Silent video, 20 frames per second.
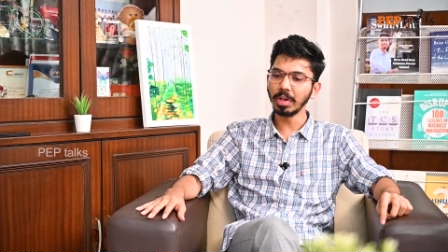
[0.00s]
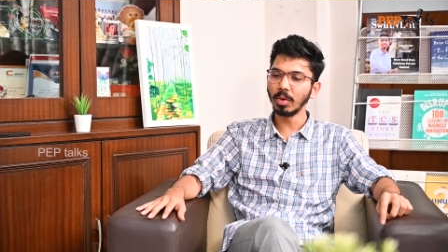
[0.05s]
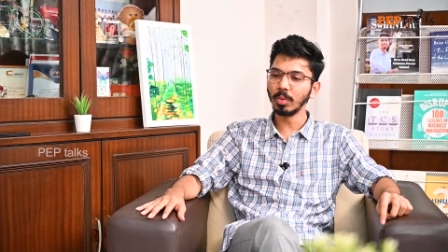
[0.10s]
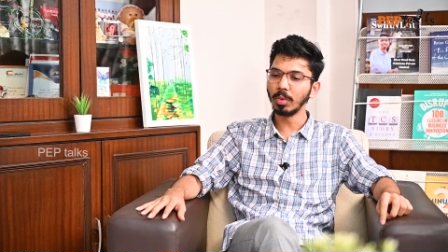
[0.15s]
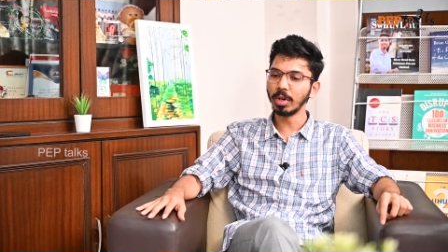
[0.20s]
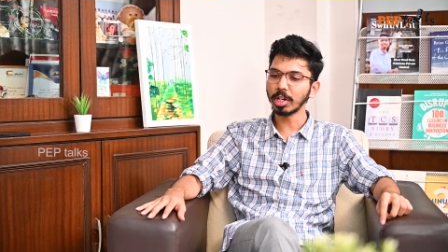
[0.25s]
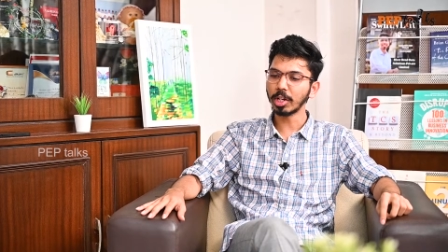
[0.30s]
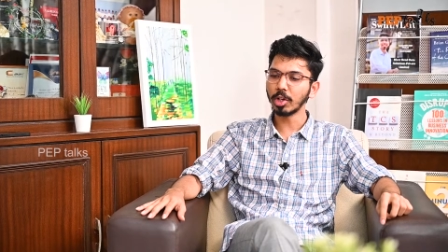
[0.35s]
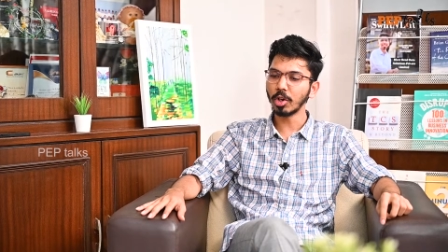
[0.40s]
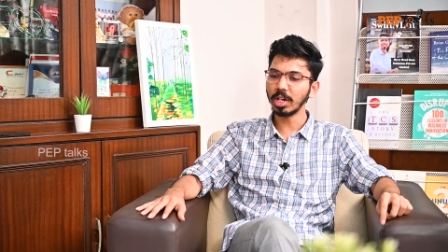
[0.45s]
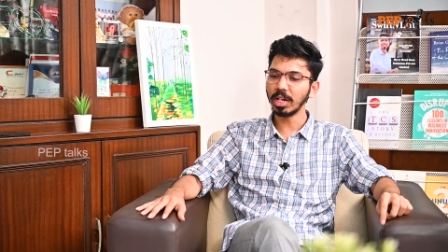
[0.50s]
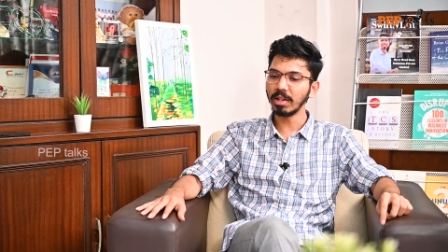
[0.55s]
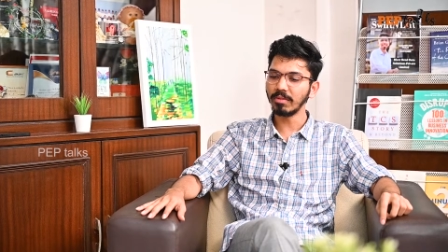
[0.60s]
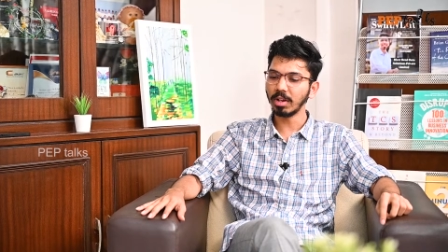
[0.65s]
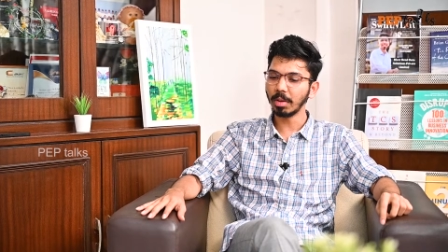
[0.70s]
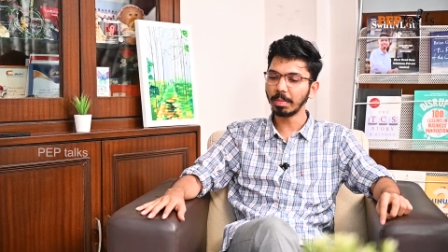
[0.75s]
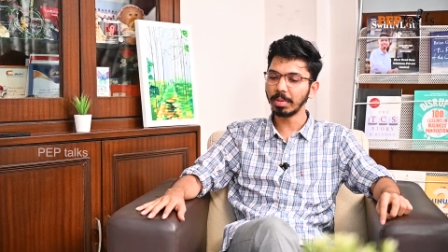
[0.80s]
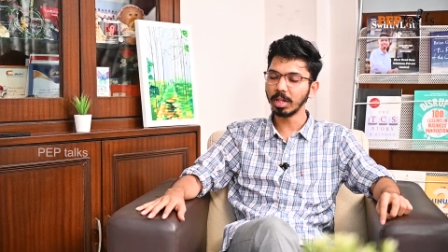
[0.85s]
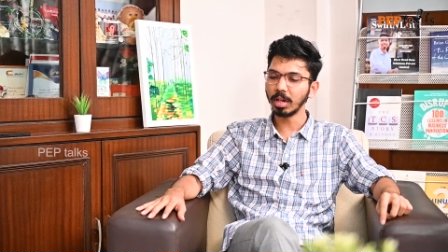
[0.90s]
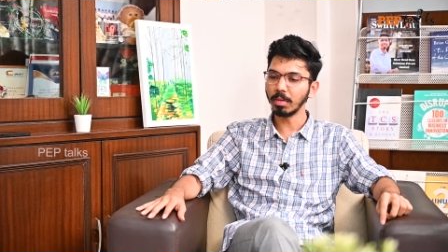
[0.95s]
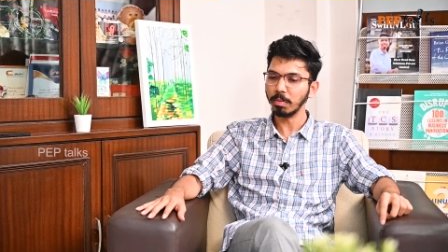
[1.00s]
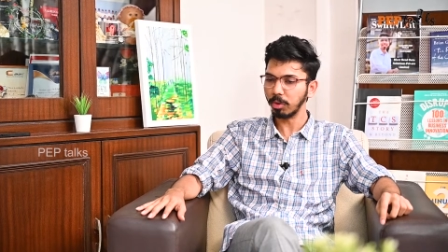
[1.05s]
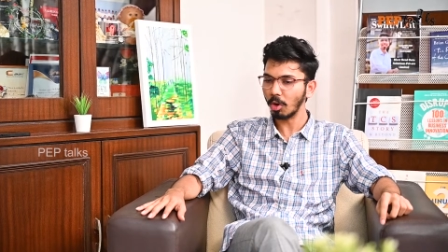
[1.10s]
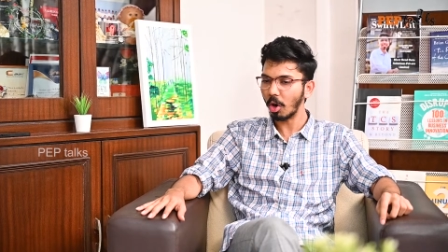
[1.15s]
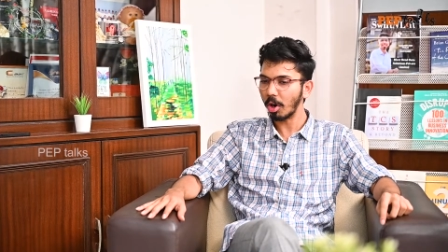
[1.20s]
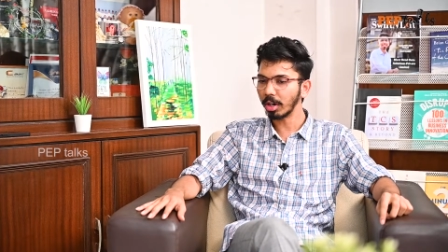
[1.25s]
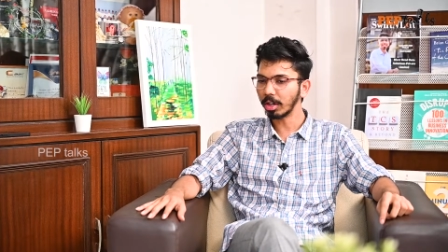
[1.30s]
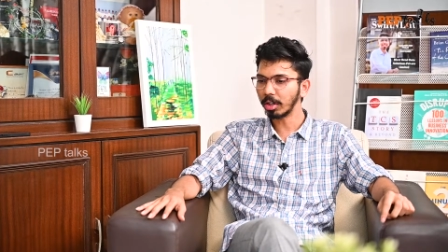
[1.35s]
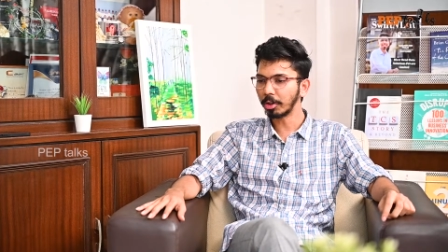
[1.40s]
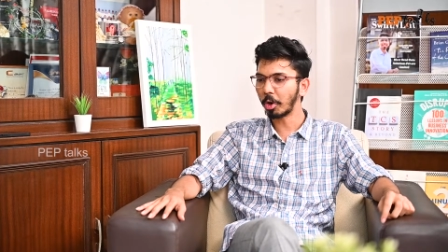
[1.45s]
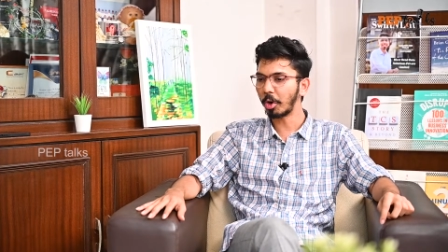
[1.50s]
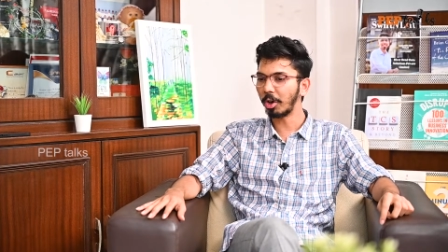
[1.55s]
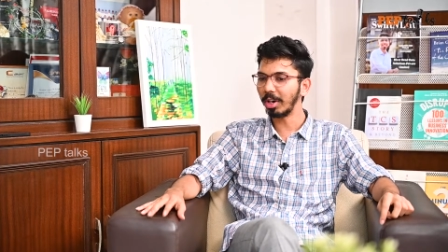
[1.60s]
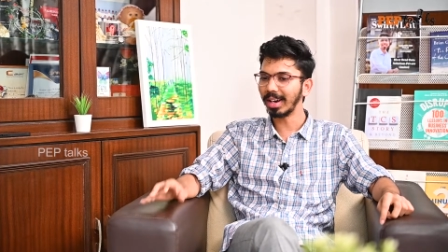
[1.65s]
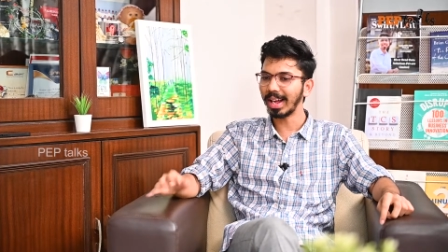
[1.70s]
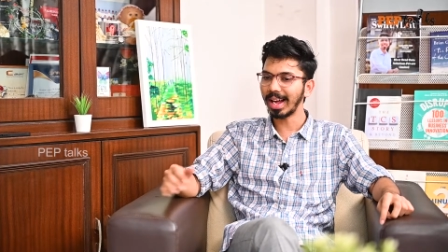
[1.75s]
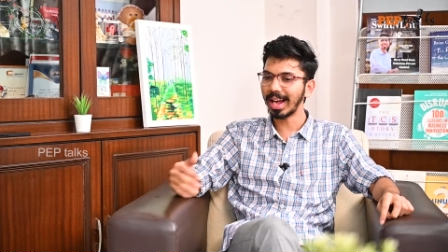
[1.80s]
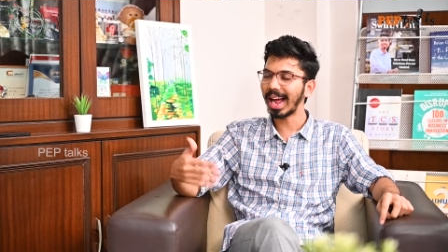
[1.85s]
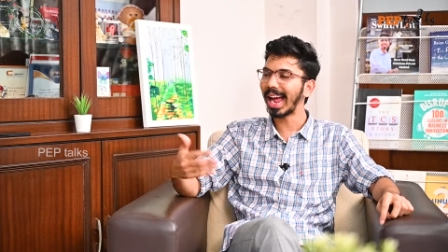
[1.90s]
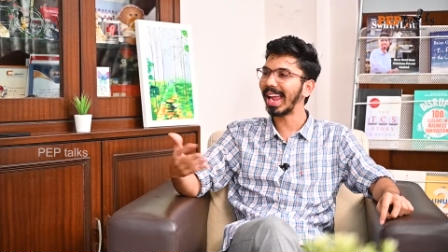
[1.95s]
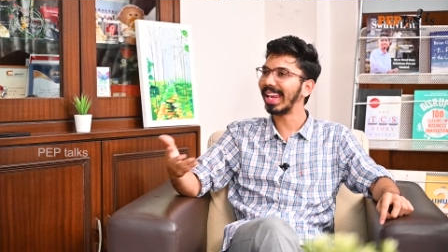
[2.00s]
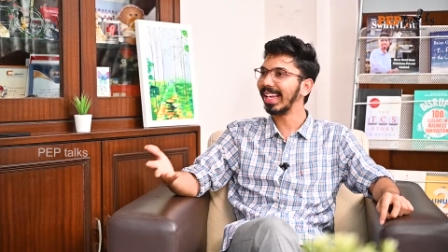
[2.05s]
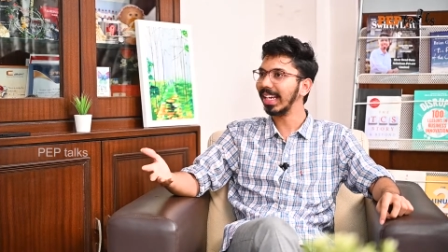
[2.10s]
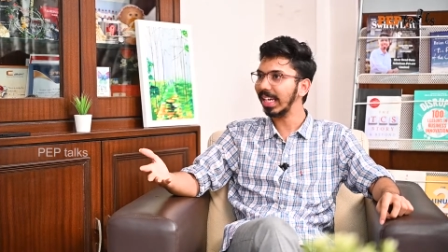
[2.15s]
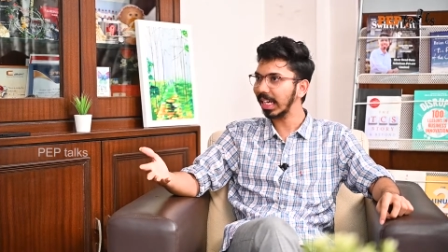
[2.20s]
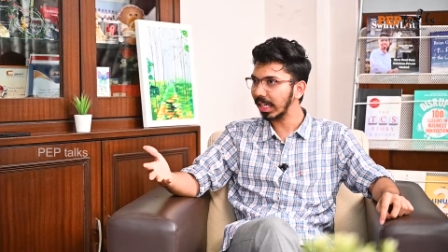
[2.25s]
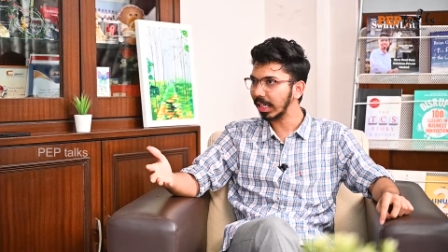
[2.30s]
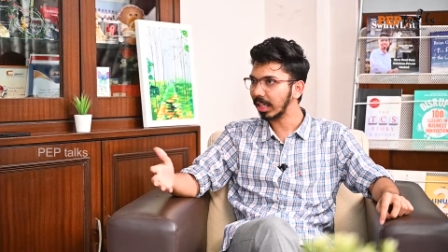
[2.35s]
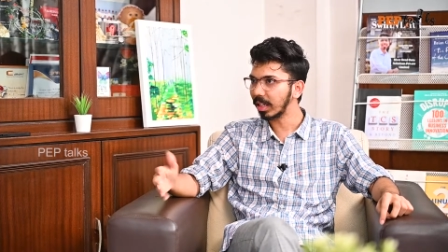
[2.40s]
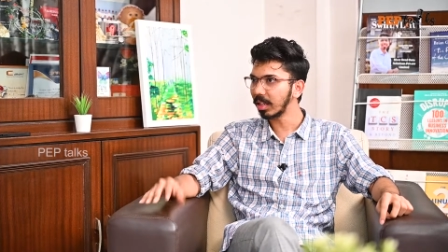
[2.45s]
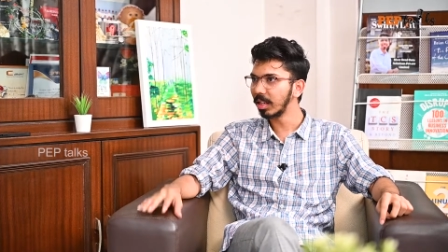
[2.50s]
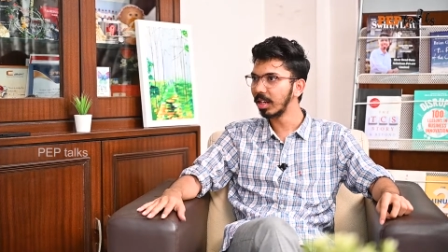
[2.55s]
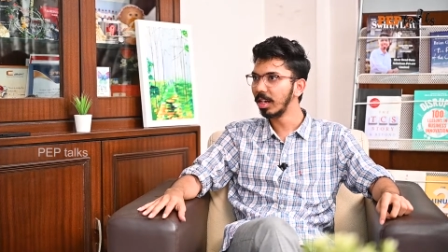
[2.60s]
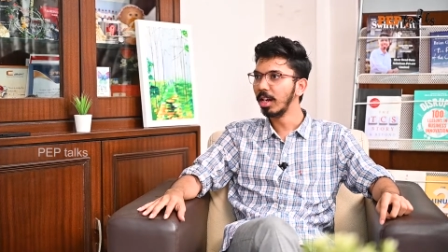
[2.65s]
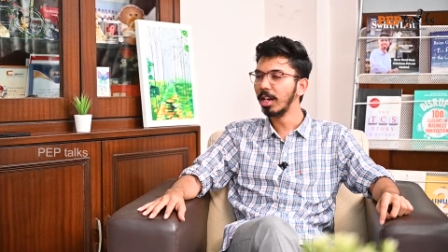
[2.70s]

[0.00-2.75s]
are working on developing a product called iClinic.